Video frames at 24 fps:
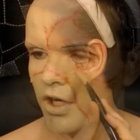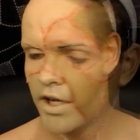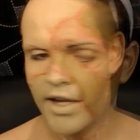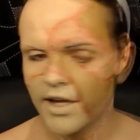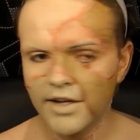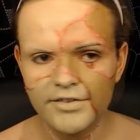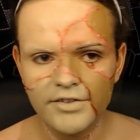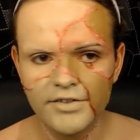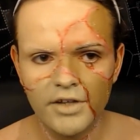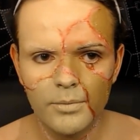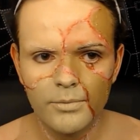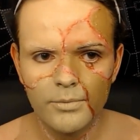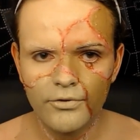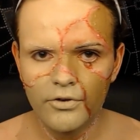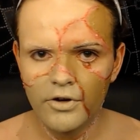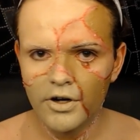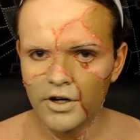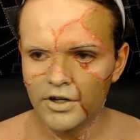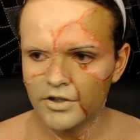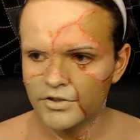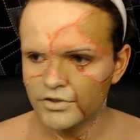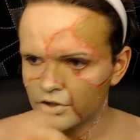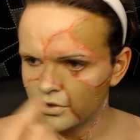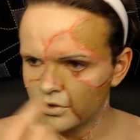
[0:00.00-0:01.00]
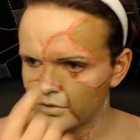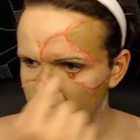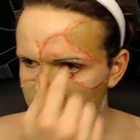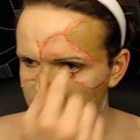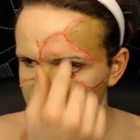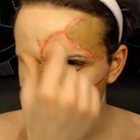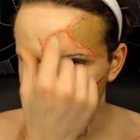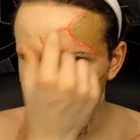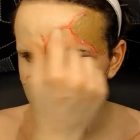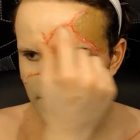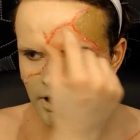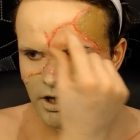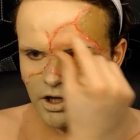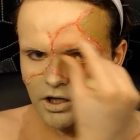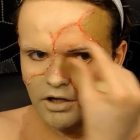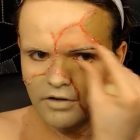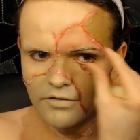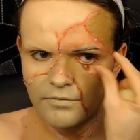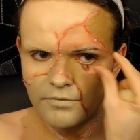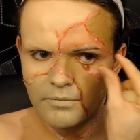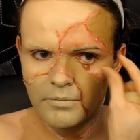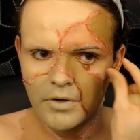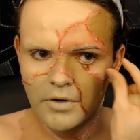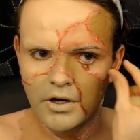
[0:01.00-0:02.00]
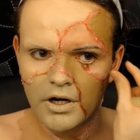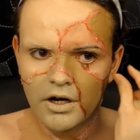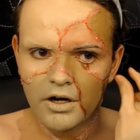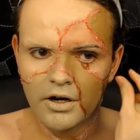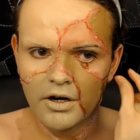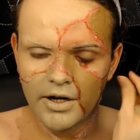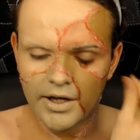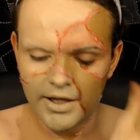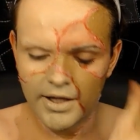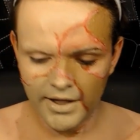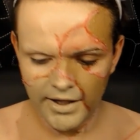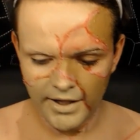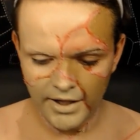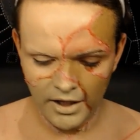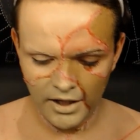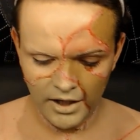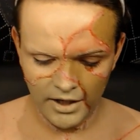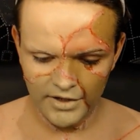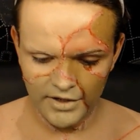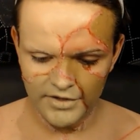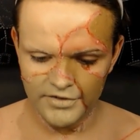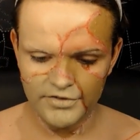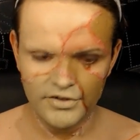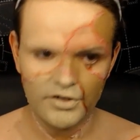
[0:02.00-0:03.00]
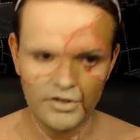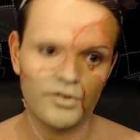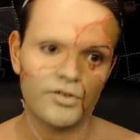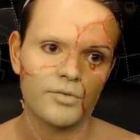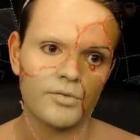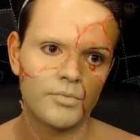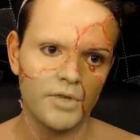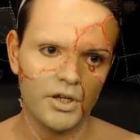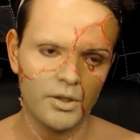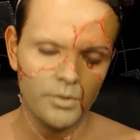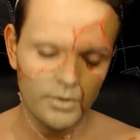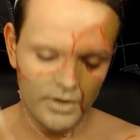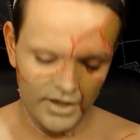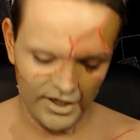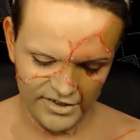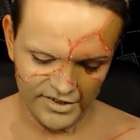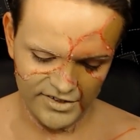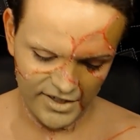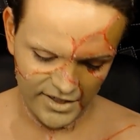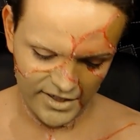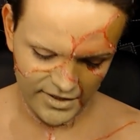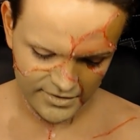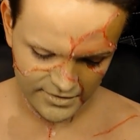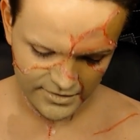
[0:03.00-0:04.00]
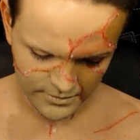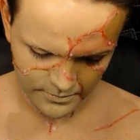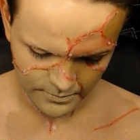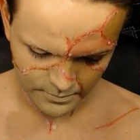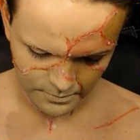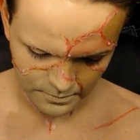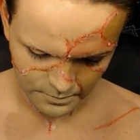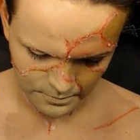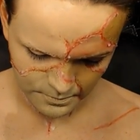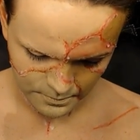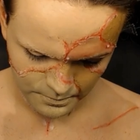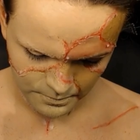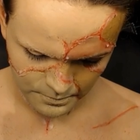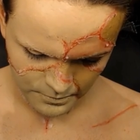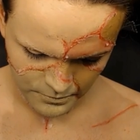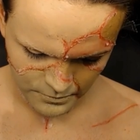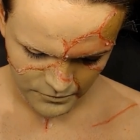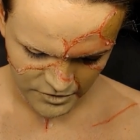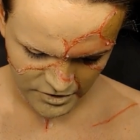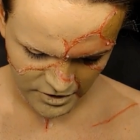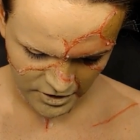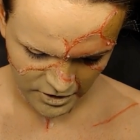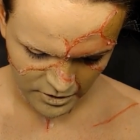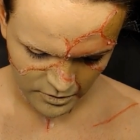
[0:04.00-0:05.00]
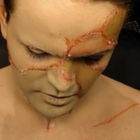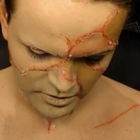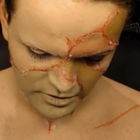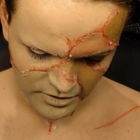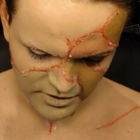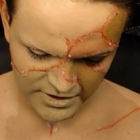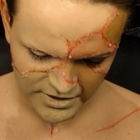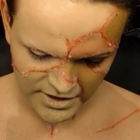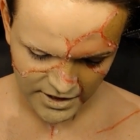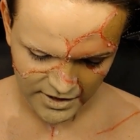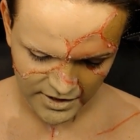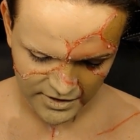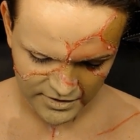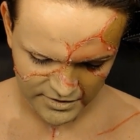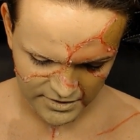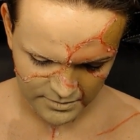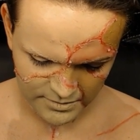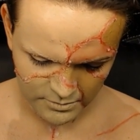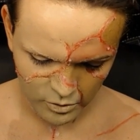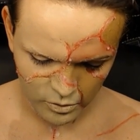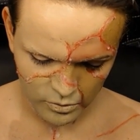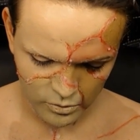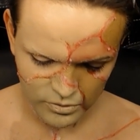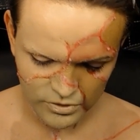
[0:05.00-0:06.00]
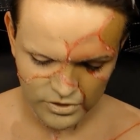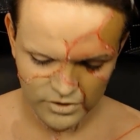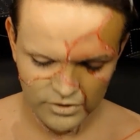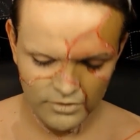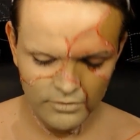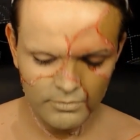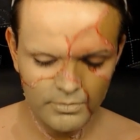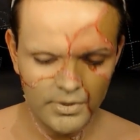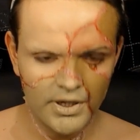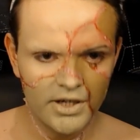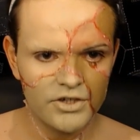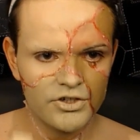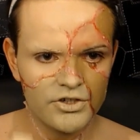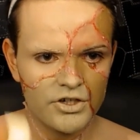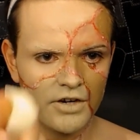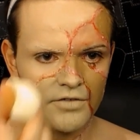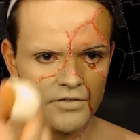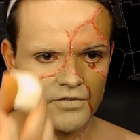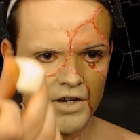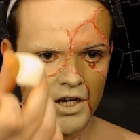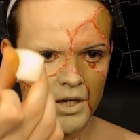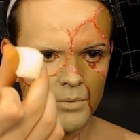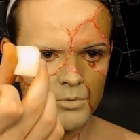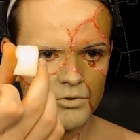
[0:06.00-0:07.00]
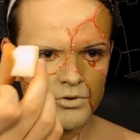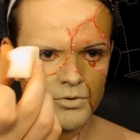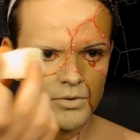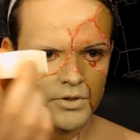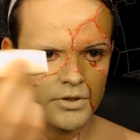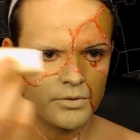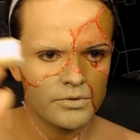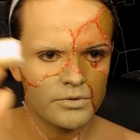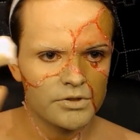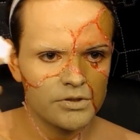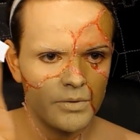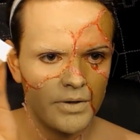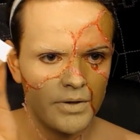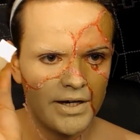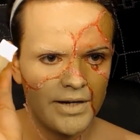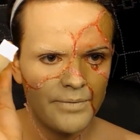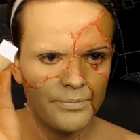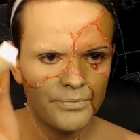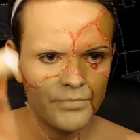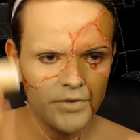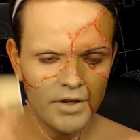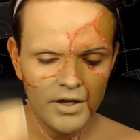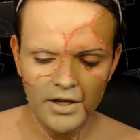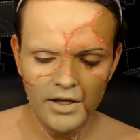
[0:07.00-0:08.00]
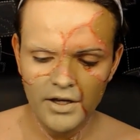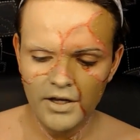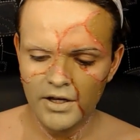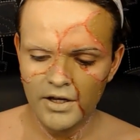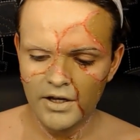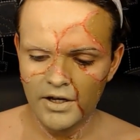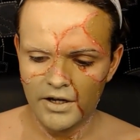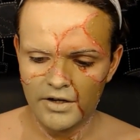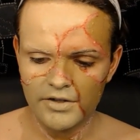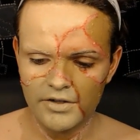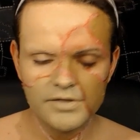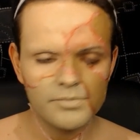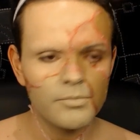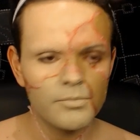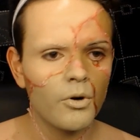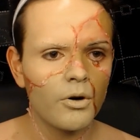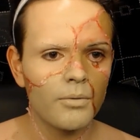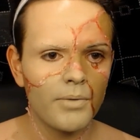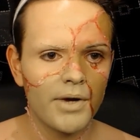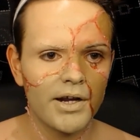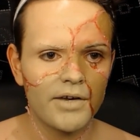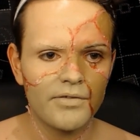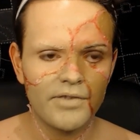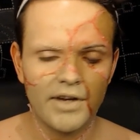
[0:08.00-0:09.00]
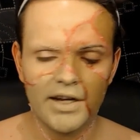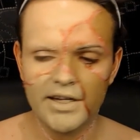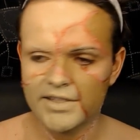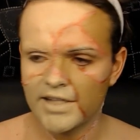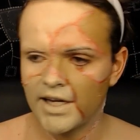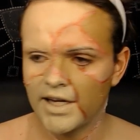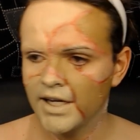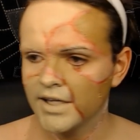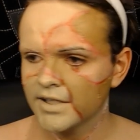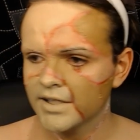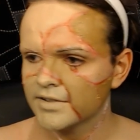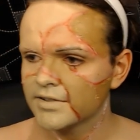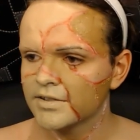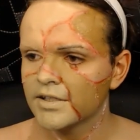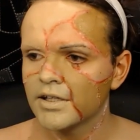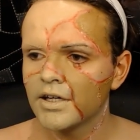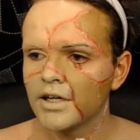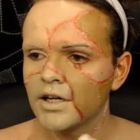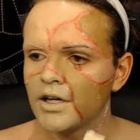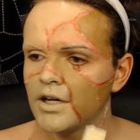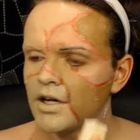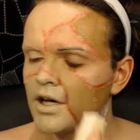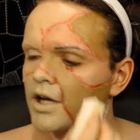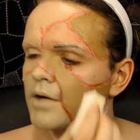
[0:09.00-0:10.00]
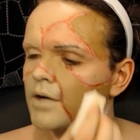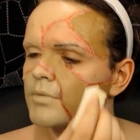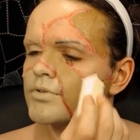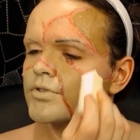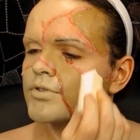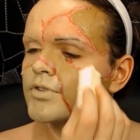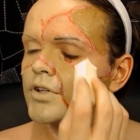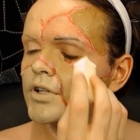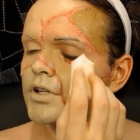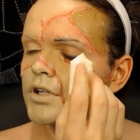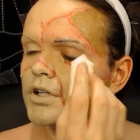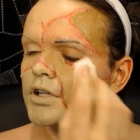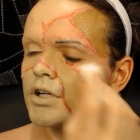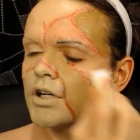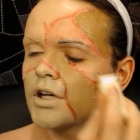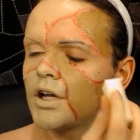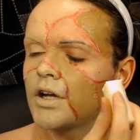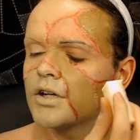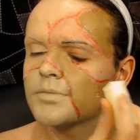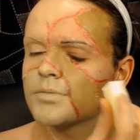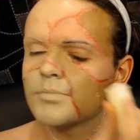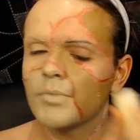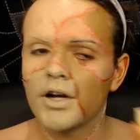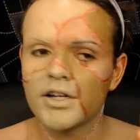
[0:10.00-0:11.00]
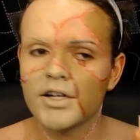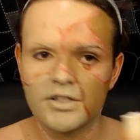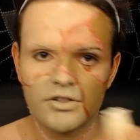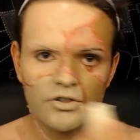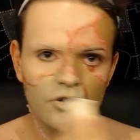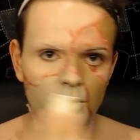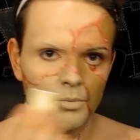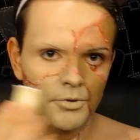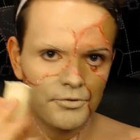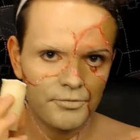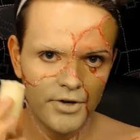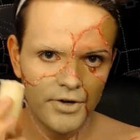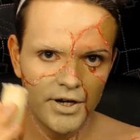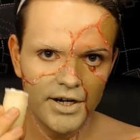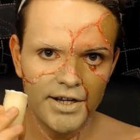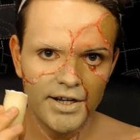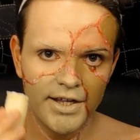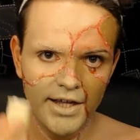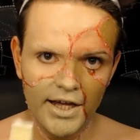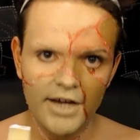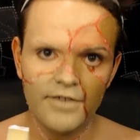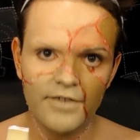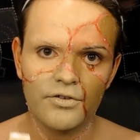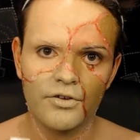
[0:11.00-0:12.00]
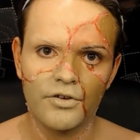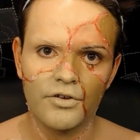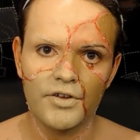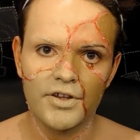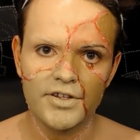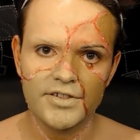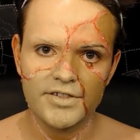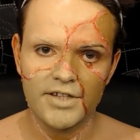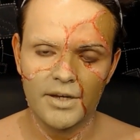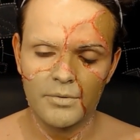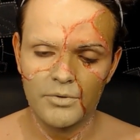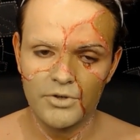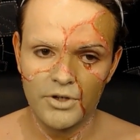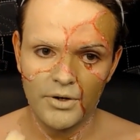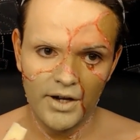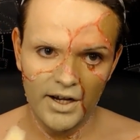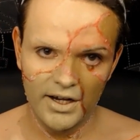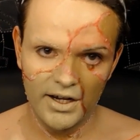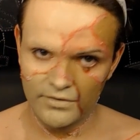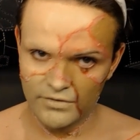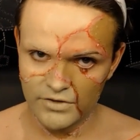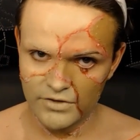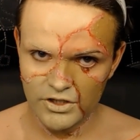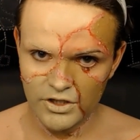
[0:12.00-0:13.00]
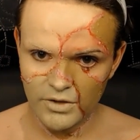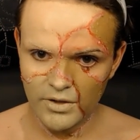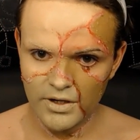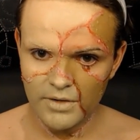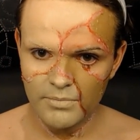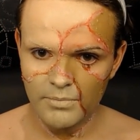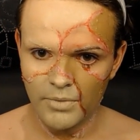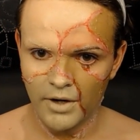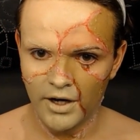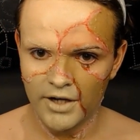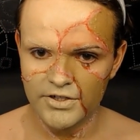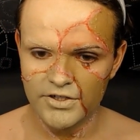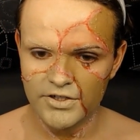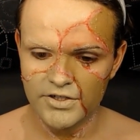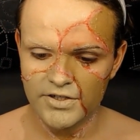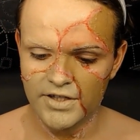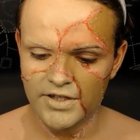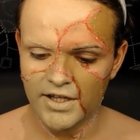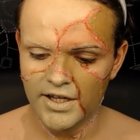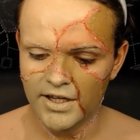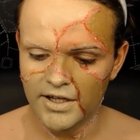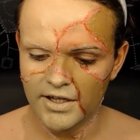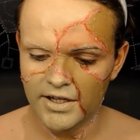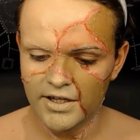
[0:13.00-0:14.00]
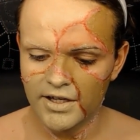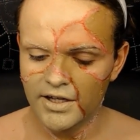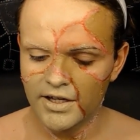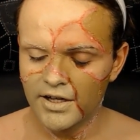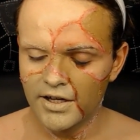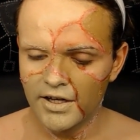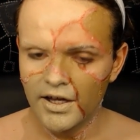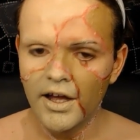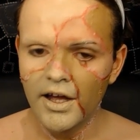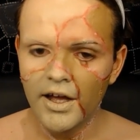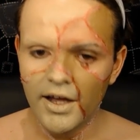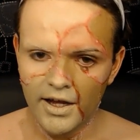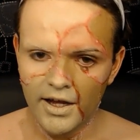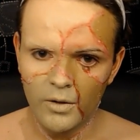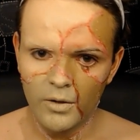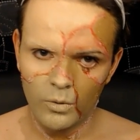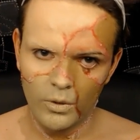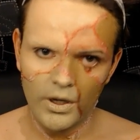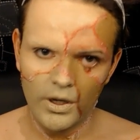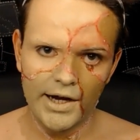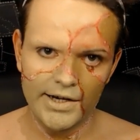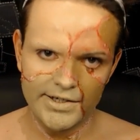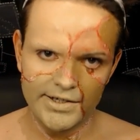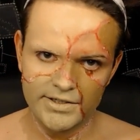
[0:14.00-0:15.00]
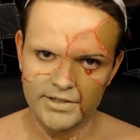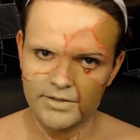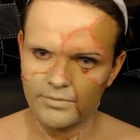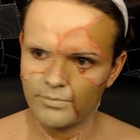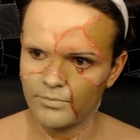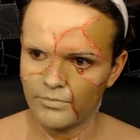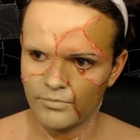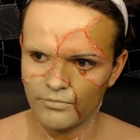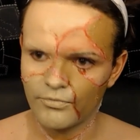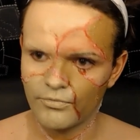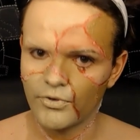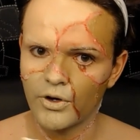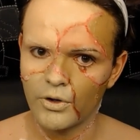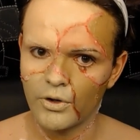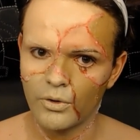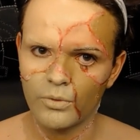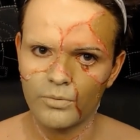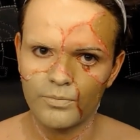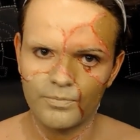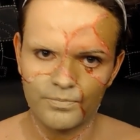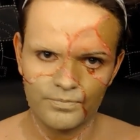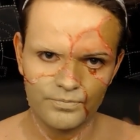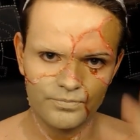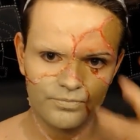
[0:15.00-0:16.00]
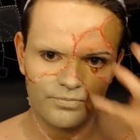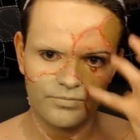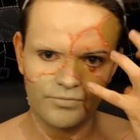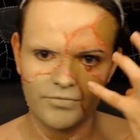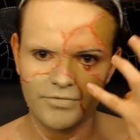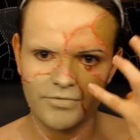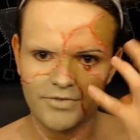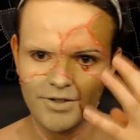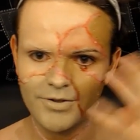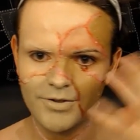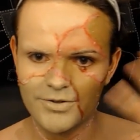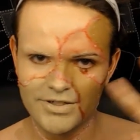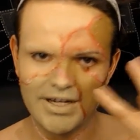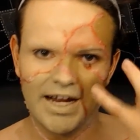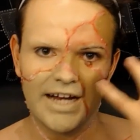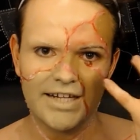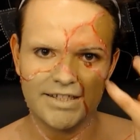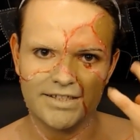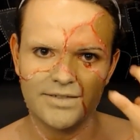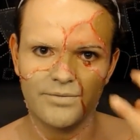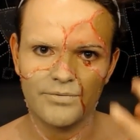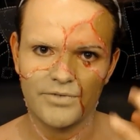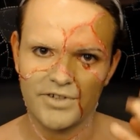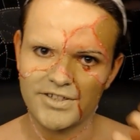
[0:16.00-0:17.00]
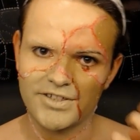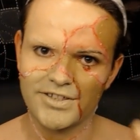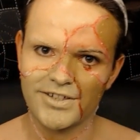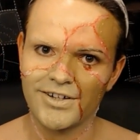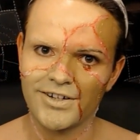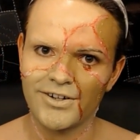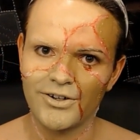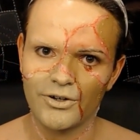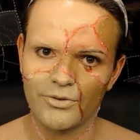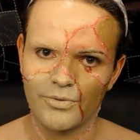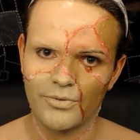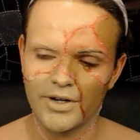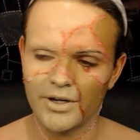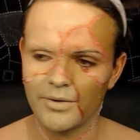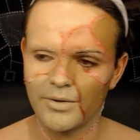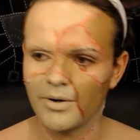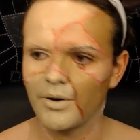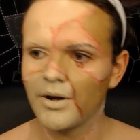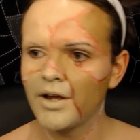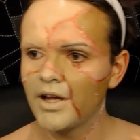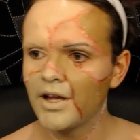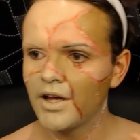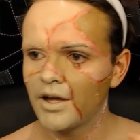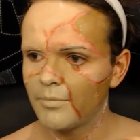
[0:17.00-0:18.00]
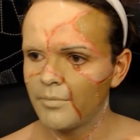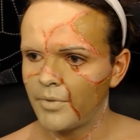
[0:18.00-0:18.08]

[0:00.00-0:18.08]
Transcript: Okay, so before I can do this part of my eye here, I need to use some liquid latex. So I'm going to take a small sponge I've cut up into a little square, and a small amount of latex, I'm just going to close my eyes and you've got to be really careful on this step. You don't have to do it, but I just think it will add some real, it will just add something to the look really well.